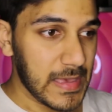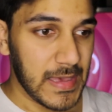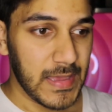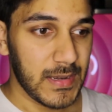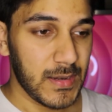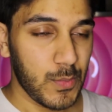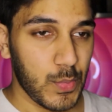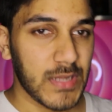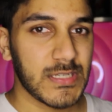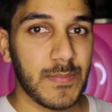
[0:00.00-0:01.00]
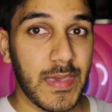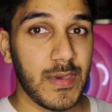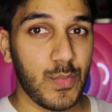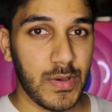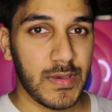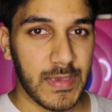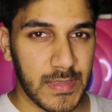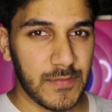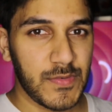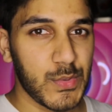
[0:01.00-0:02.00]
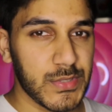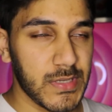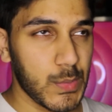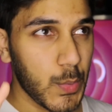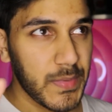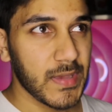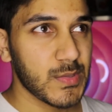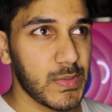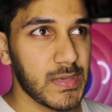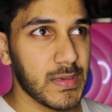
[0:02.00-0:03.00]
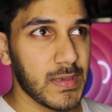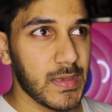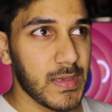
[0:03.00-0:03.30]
and we'll actually make it work in the future. It won't be next week.